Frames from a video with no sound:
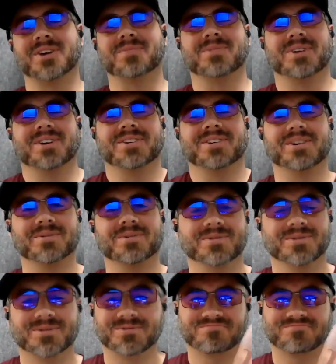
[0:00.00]
applied, yeah, the
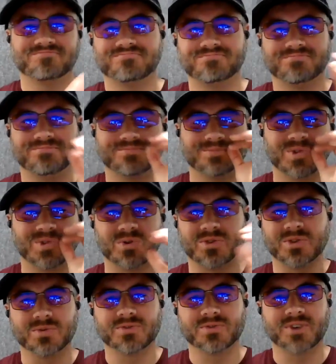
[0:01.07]
whole
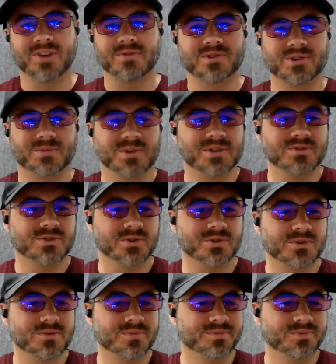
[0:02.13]
thing was 5 or 6 pages total.